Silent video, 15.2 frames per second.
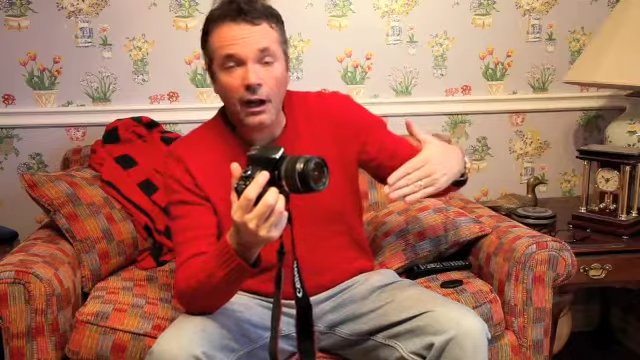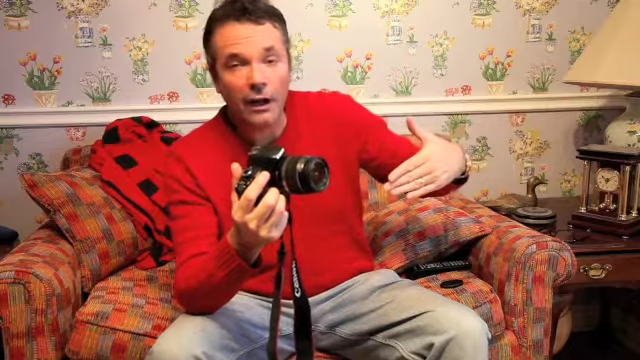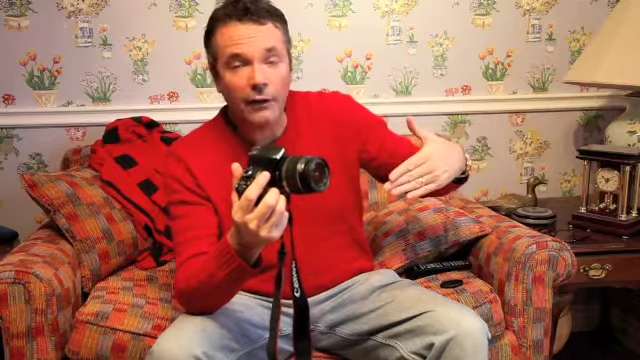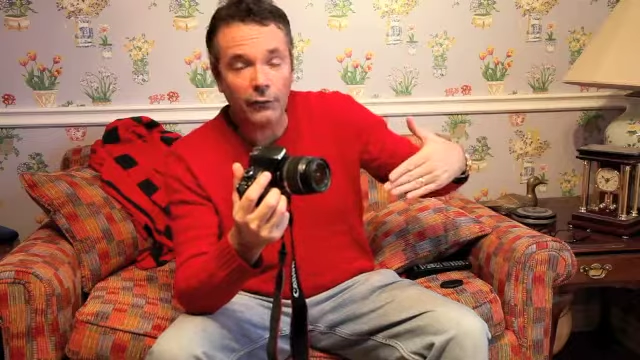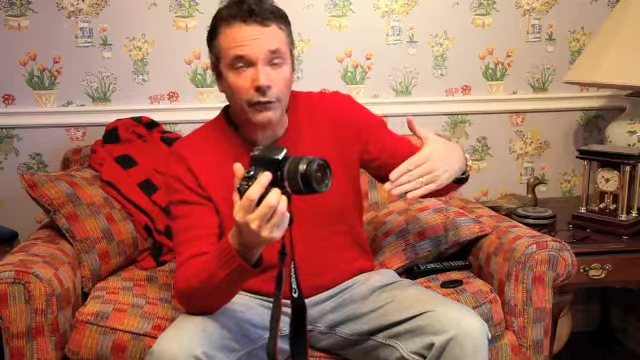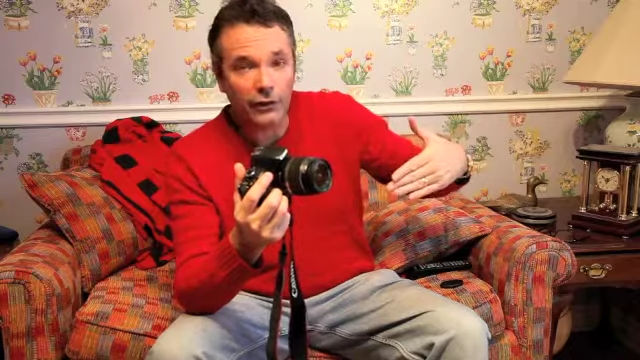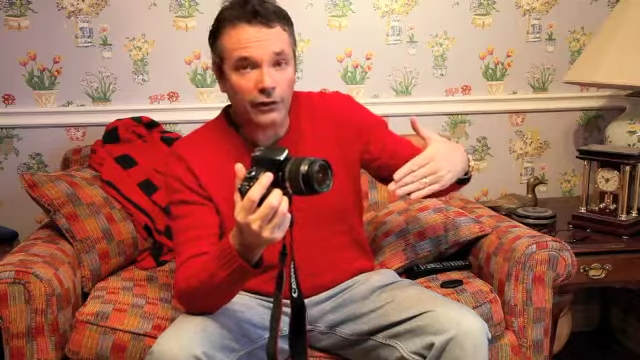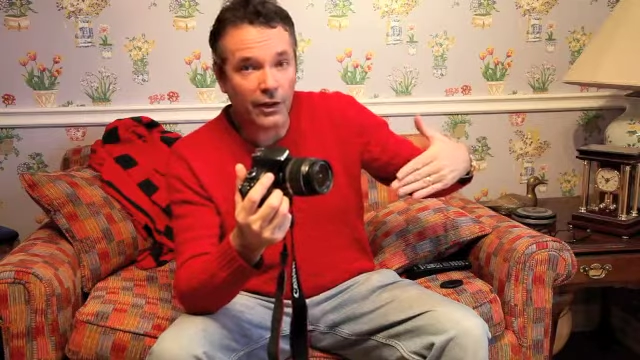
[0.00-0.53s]

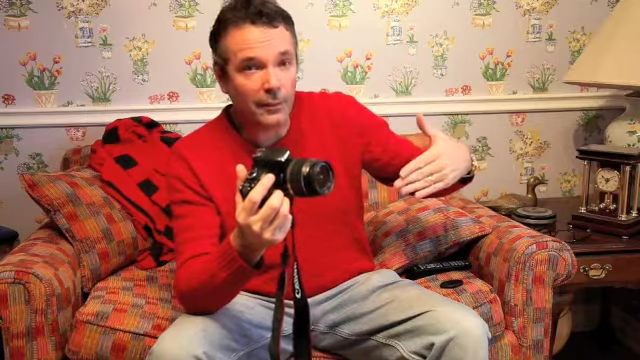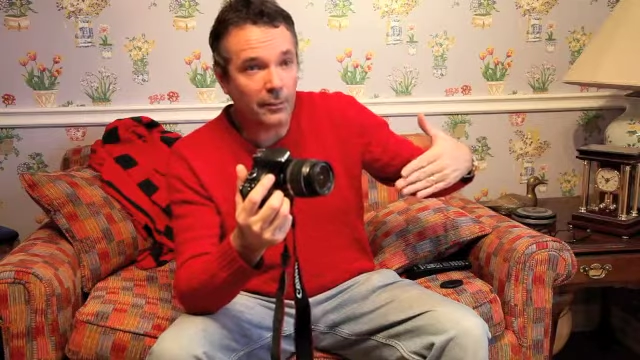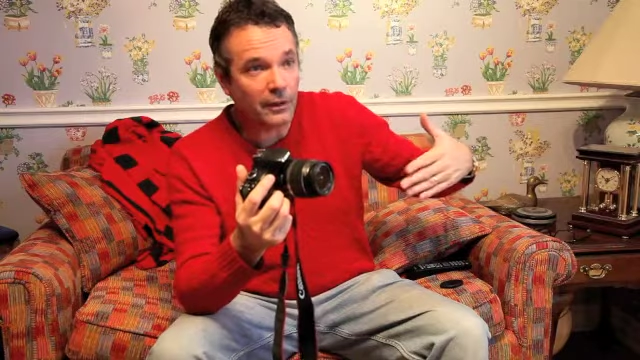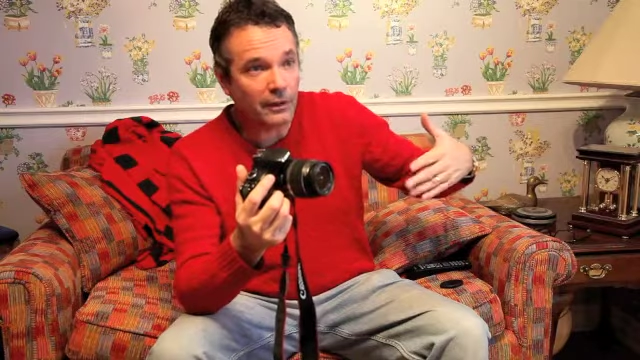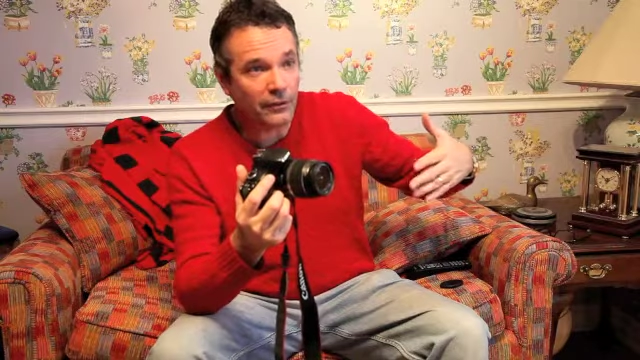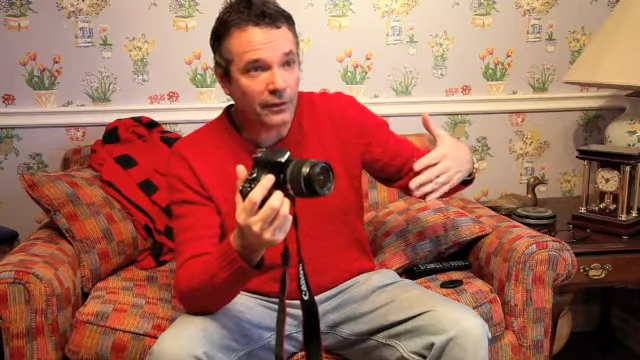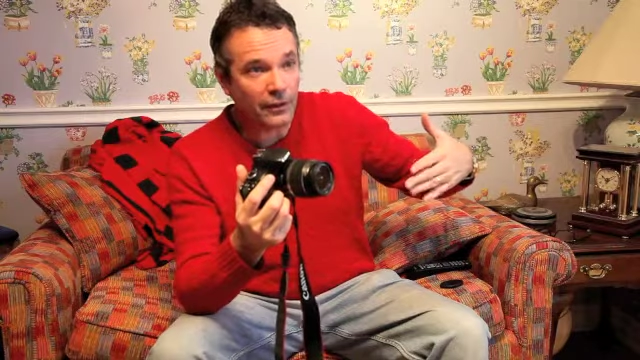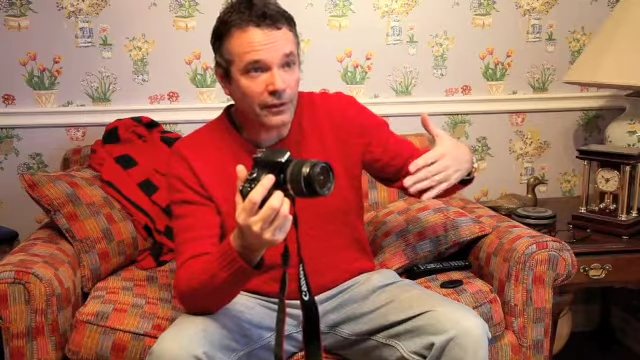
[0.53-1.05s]
For example,
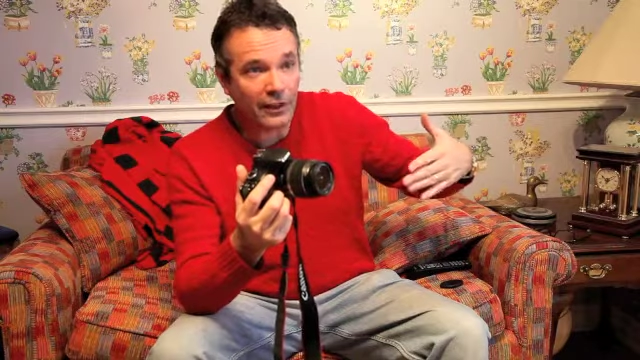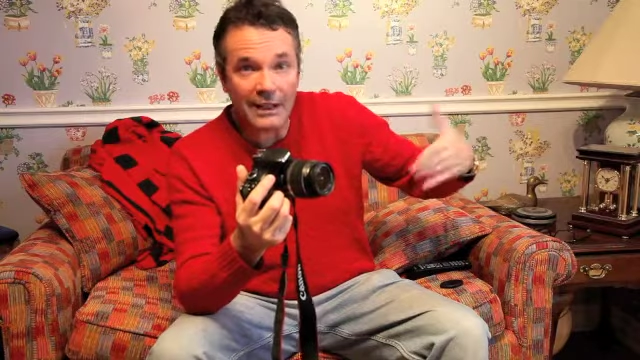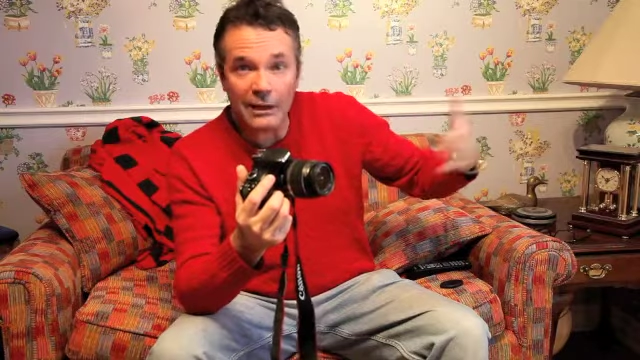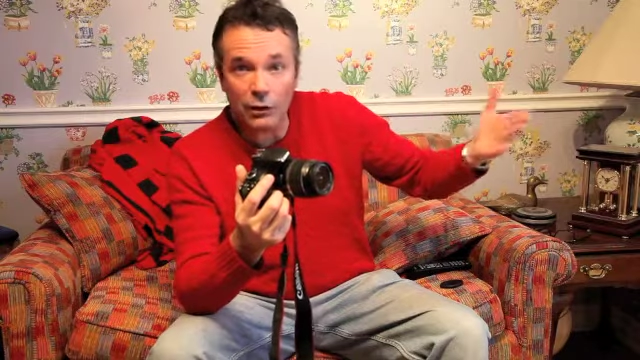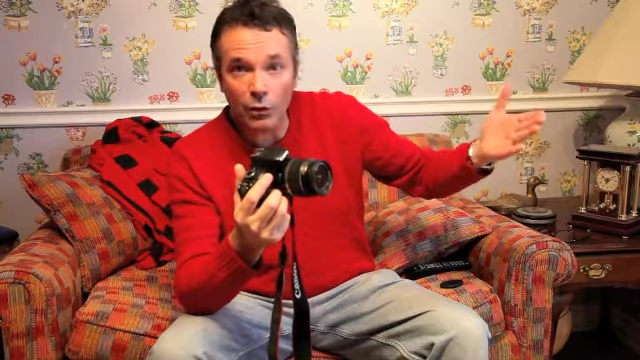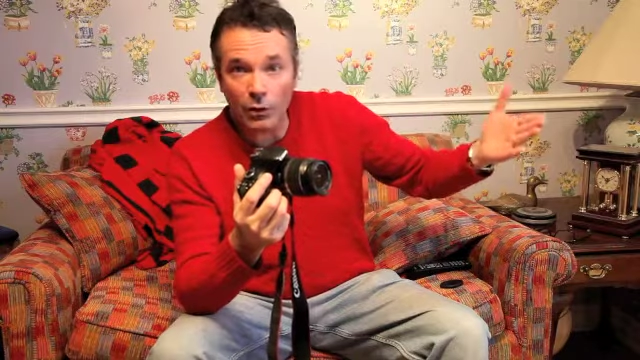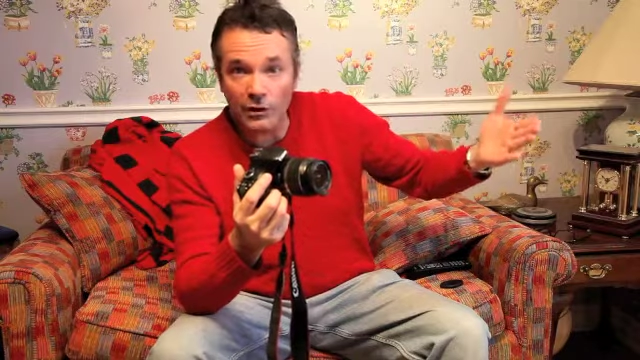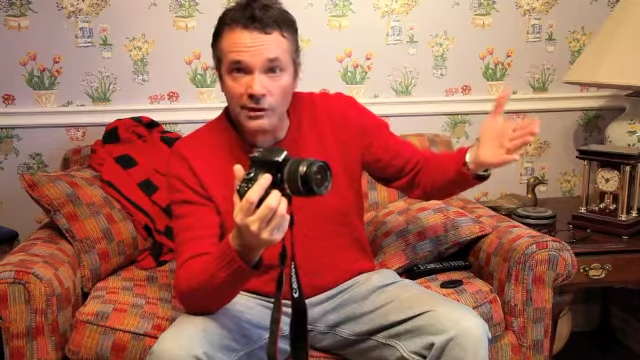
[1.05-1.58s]
if it's
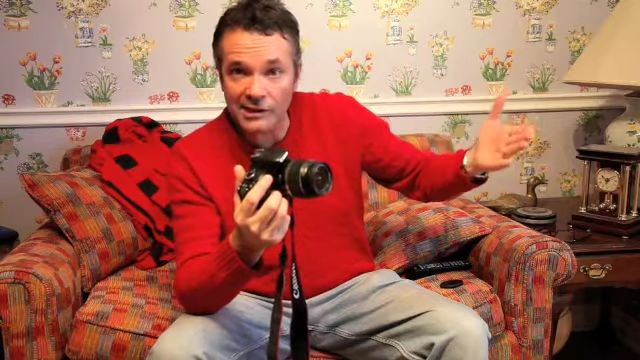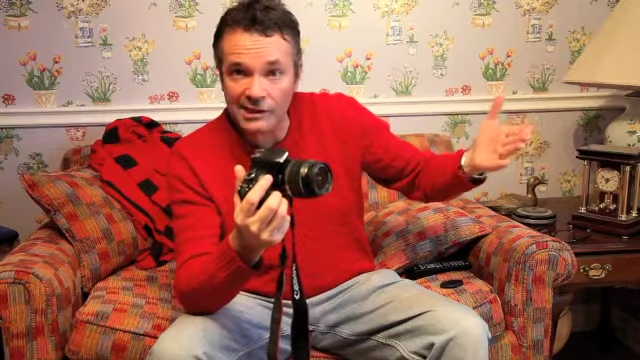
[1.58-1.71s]
indoors,